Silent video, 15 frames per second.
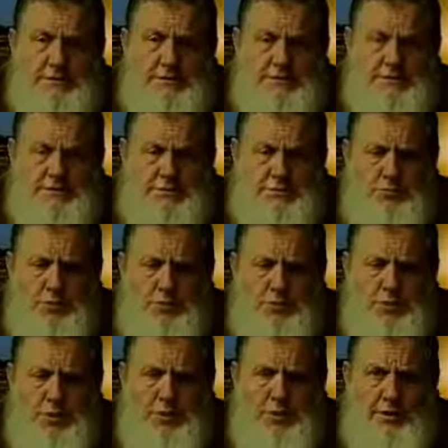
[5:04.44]
that means well
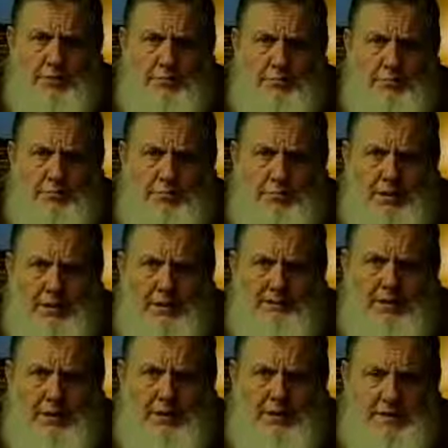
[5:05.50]
what are you
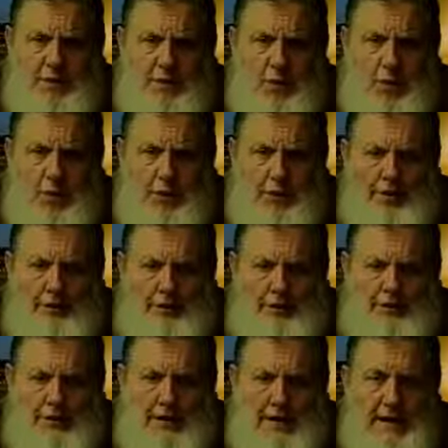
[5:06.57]
believing in then? What are you
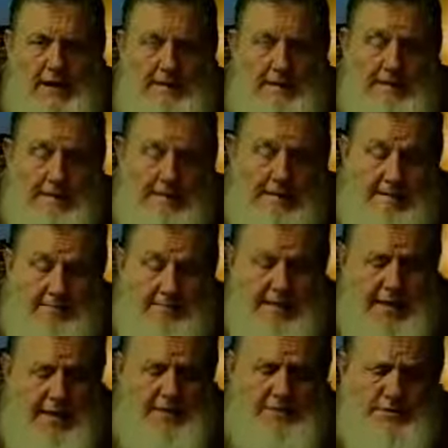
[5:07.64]
saying?
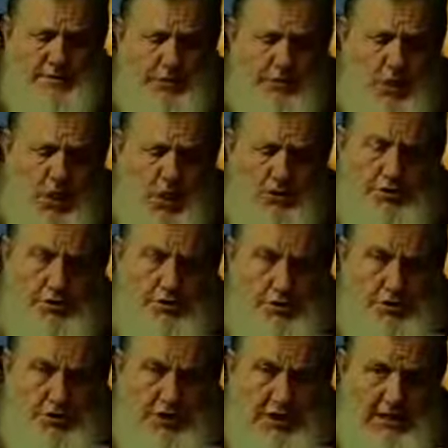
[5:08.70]
His book Lost
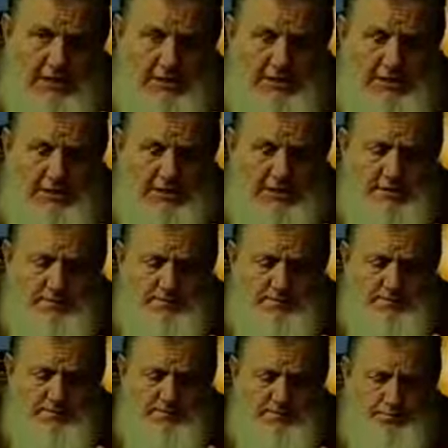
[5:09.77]
Christianities,
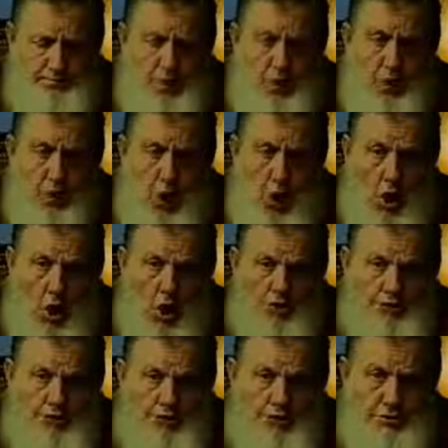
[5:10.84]

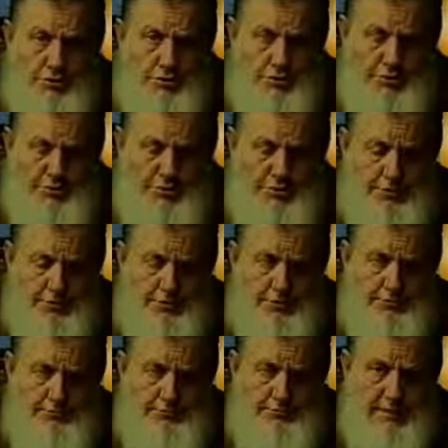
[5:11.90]
Lost Scriptures,